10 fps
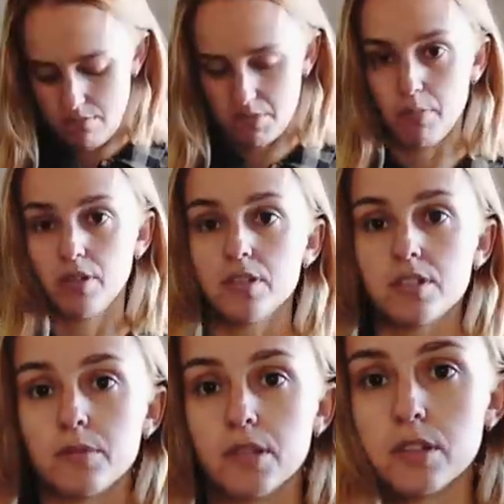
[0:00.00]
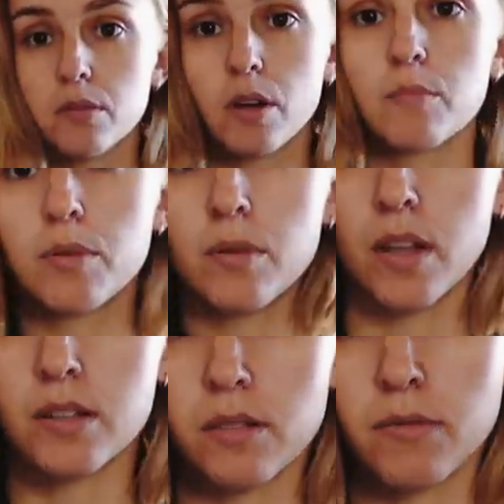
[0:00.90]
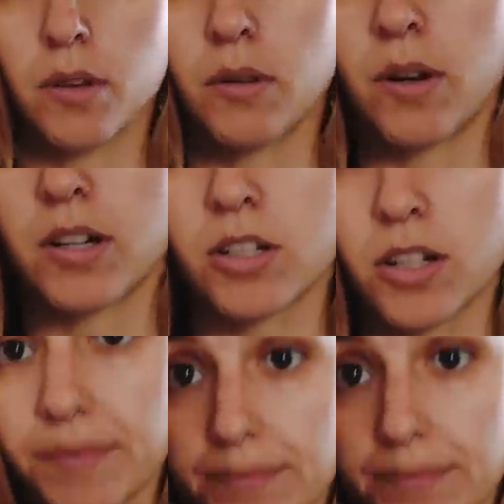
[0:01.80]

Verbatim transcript: How many buttons do we do up? That's the real question.